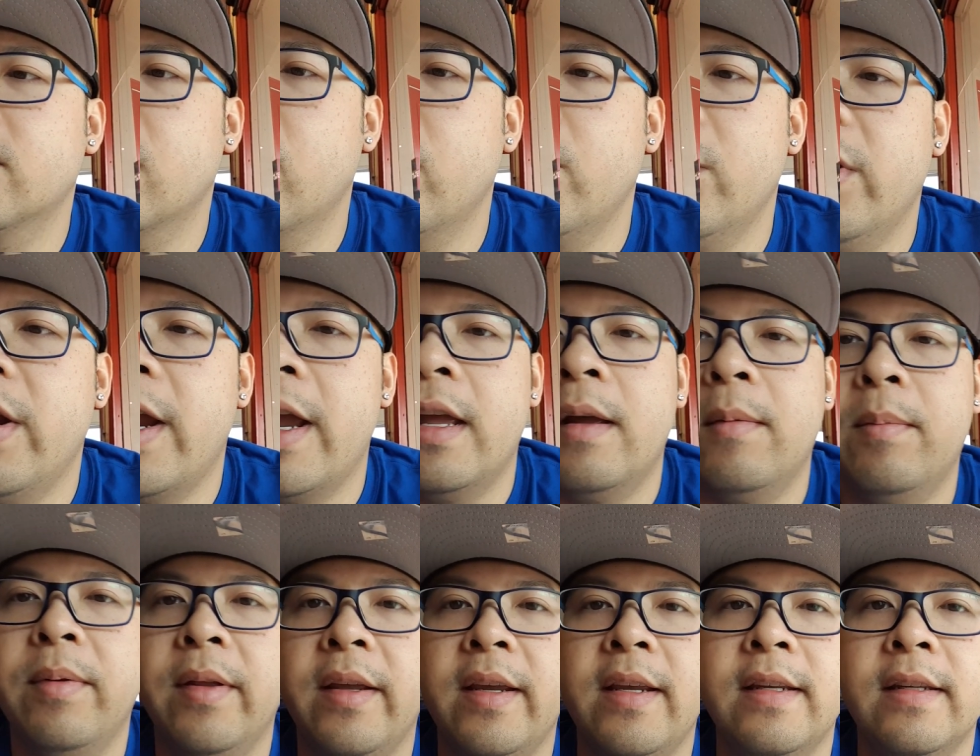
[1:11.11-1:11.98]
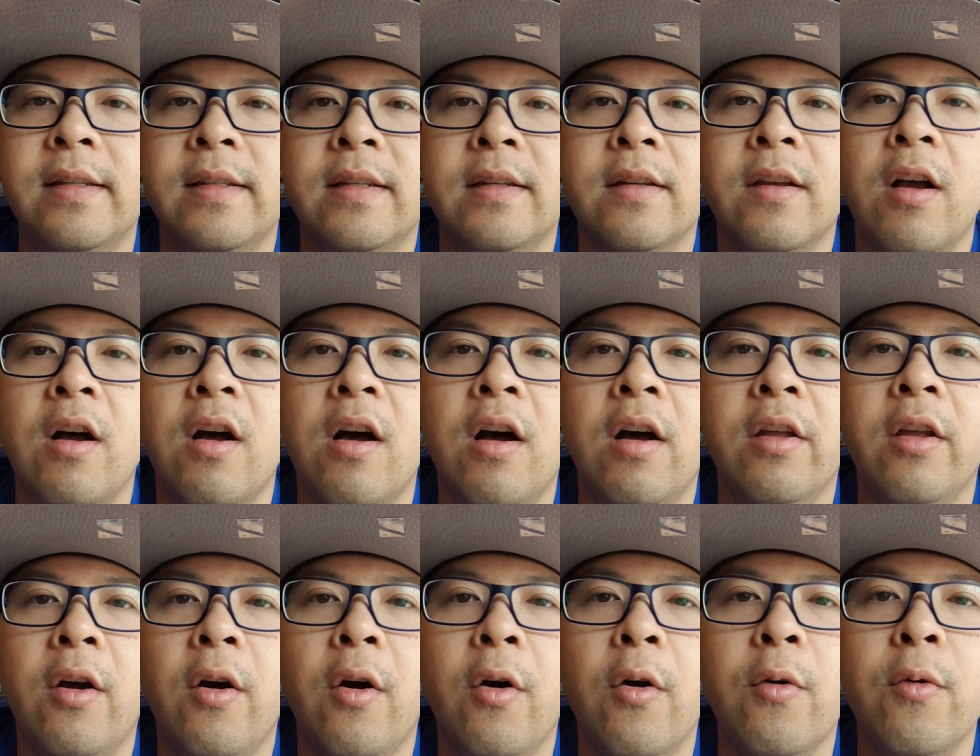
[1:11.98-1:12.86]
So we're at a place
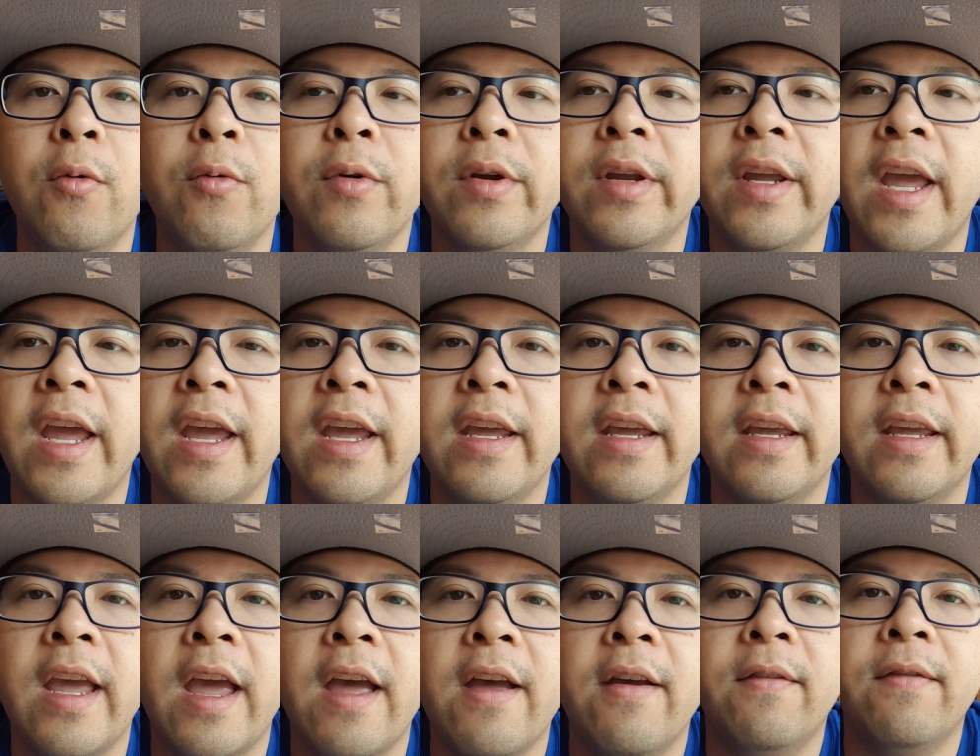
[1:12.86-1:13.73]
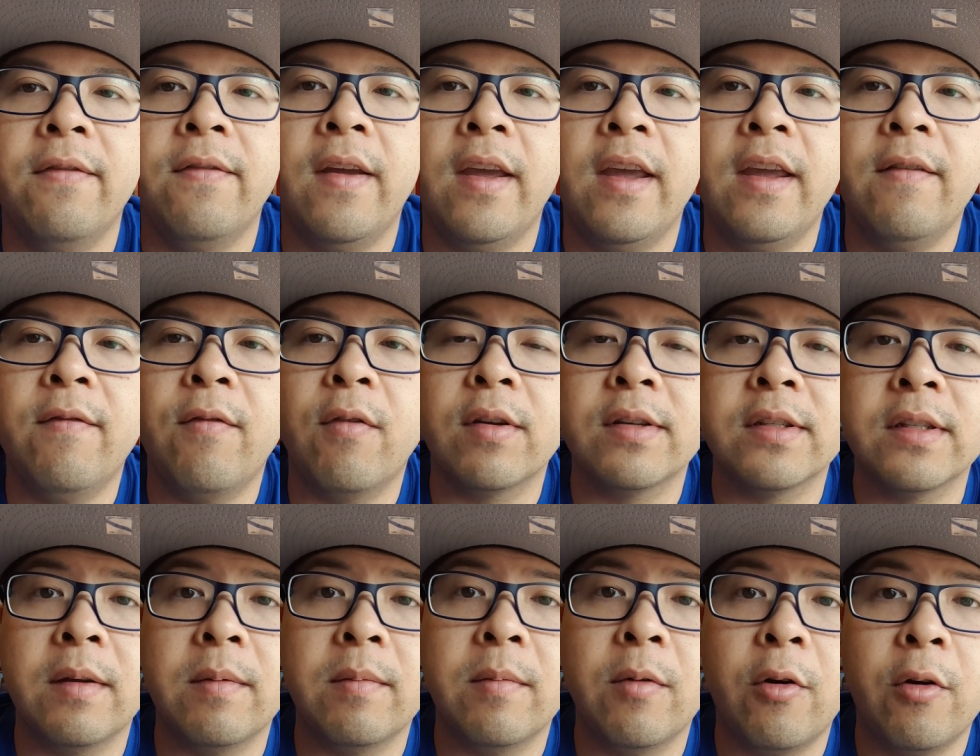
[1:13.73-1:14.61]
called Ho Kee Cafe for
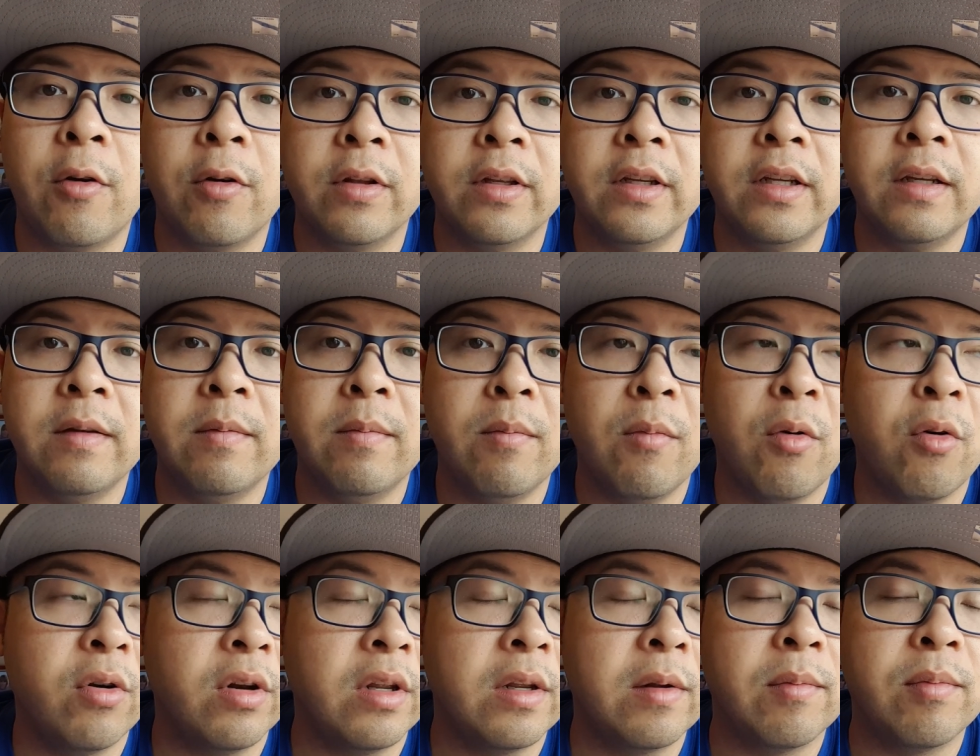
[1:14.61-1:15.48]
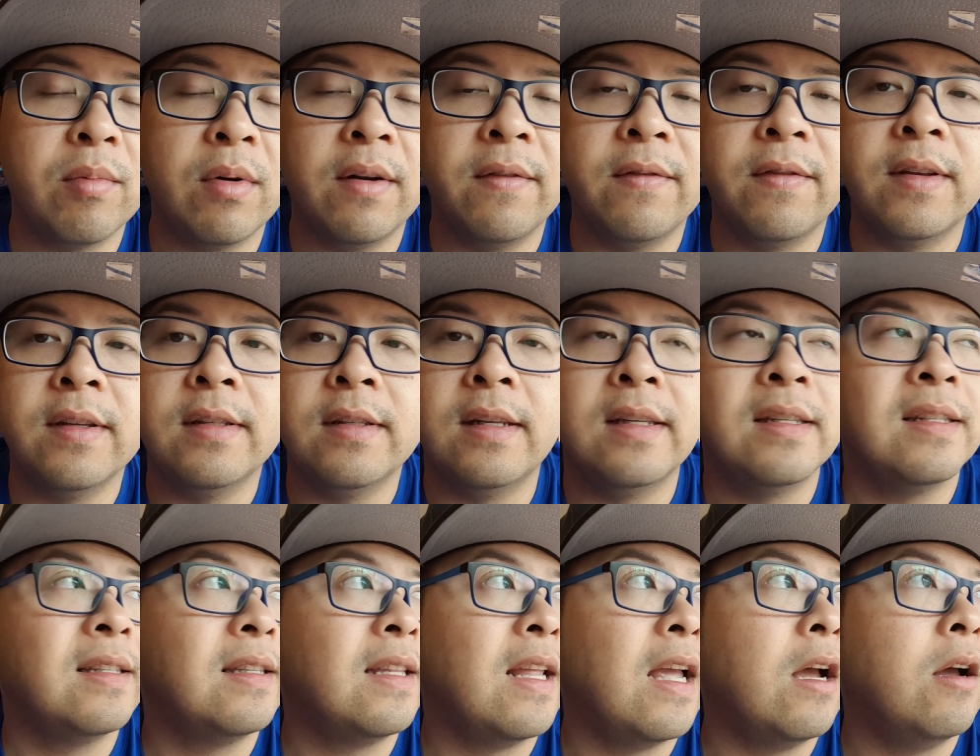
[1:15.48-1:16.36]
some early morning breakfast.
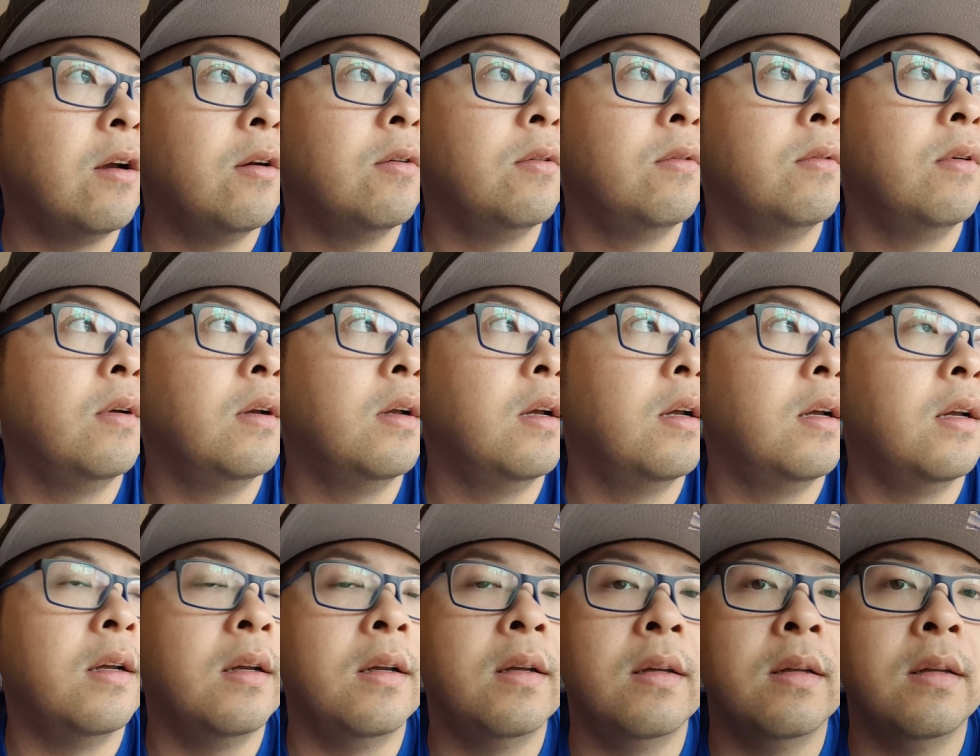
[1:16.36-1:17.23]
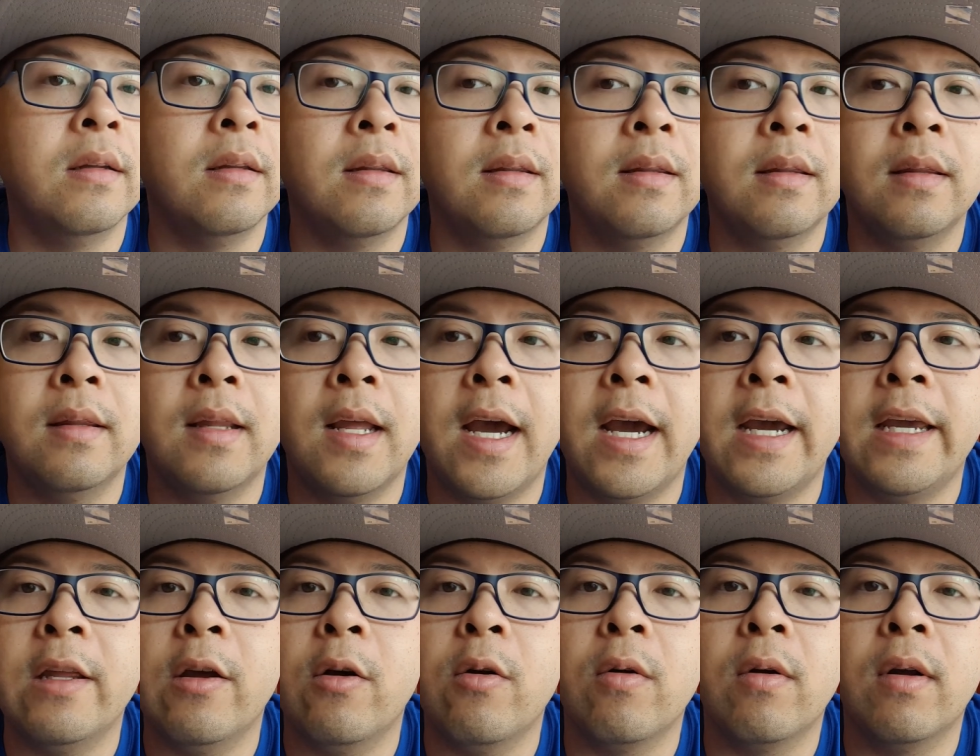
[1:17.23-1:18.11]
It's now uh,
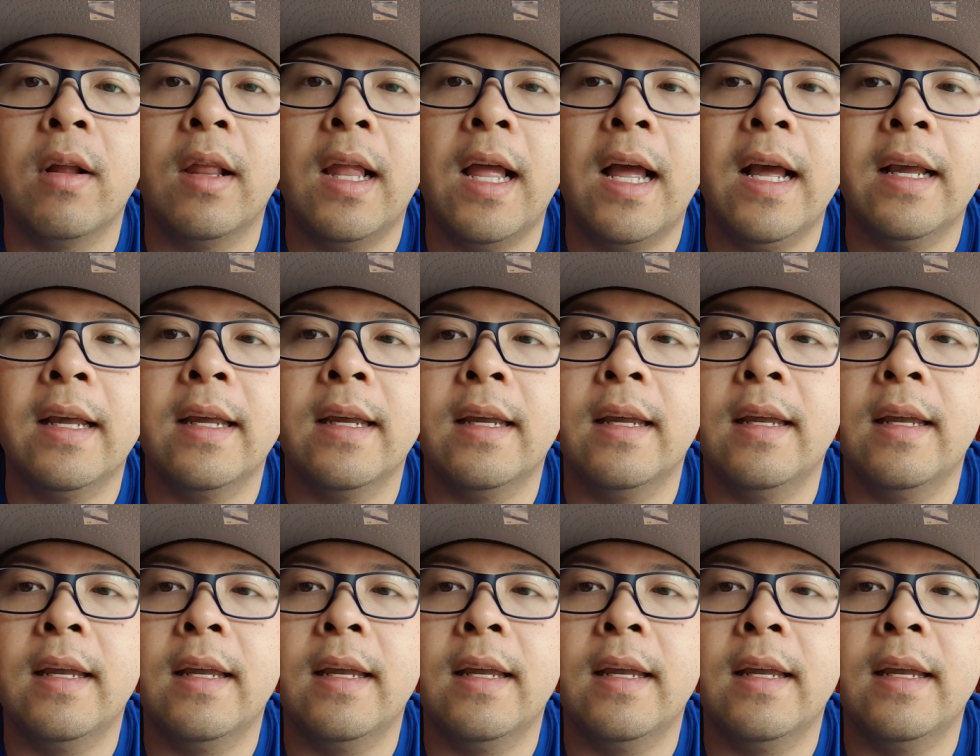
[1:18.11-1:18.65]
9 o'clock.